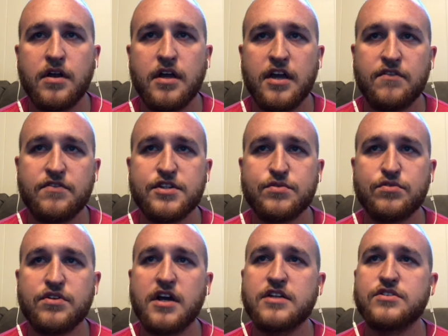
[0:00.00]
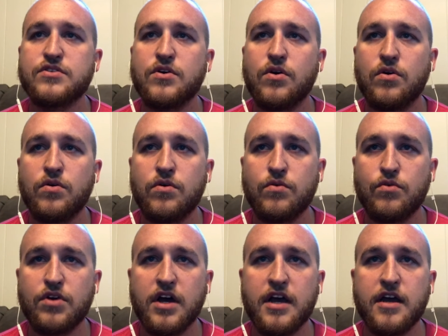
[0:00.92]
If this were not so,
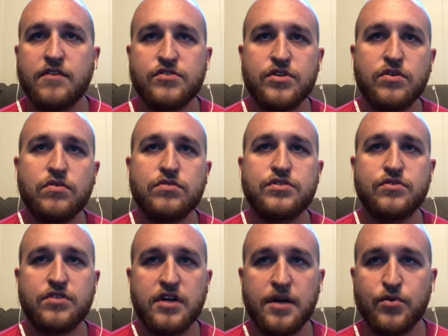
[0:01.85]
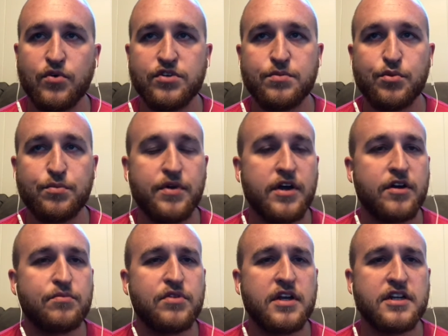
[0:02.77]
would I have told you that I'm going to prepare a
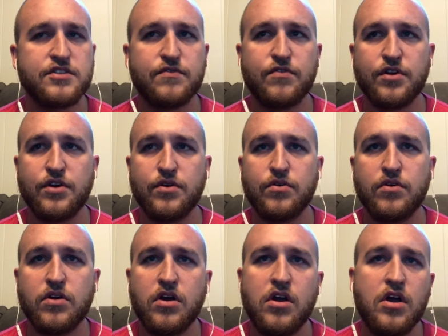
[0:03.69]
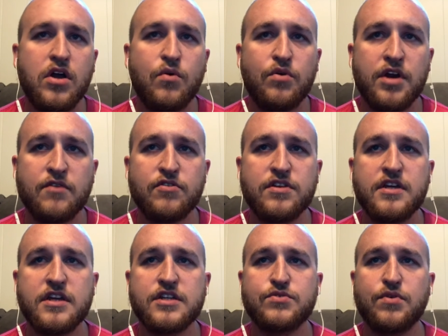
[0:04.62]
place for you? When
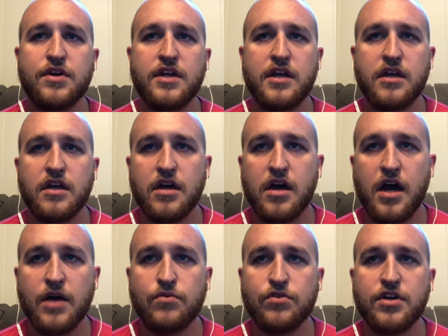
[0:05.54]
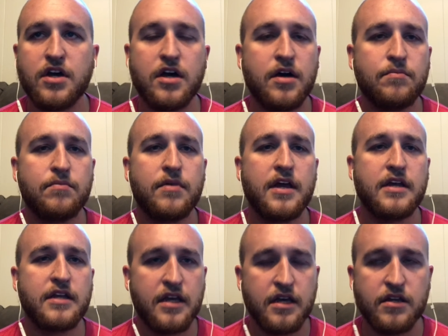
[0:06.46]
everything is ready, I will come
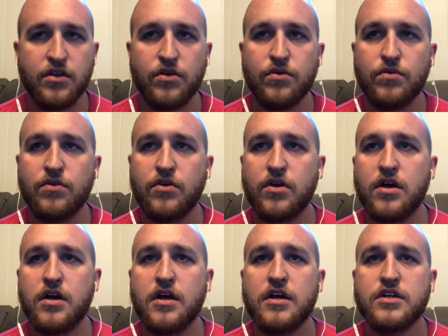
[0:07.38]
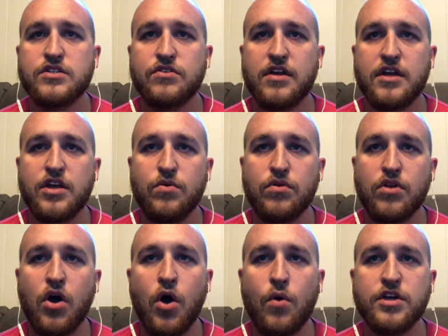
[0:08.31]
and get you, so that you will
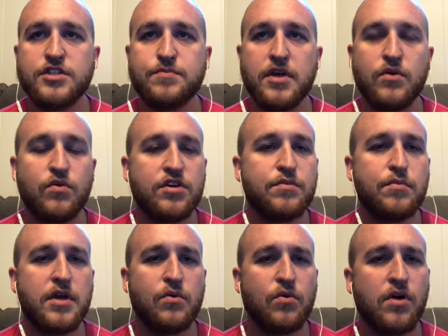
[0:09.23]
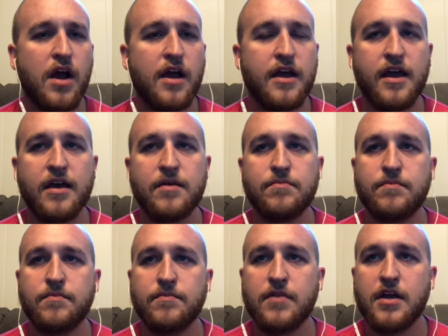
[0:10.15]
always be with me where I am,
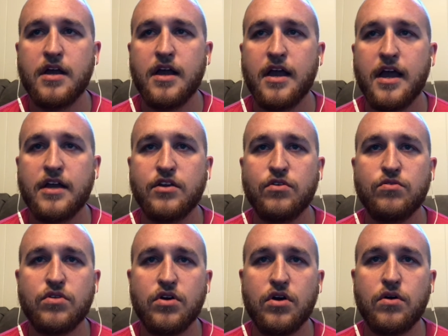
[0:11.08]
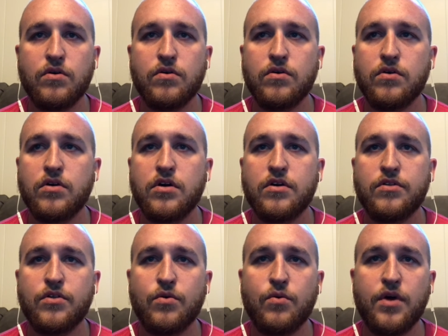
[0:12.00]
and you know
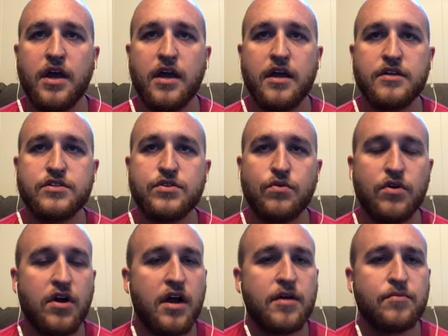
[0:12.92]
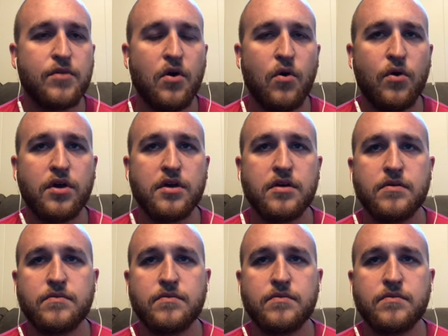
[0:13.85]
the way to where I am going.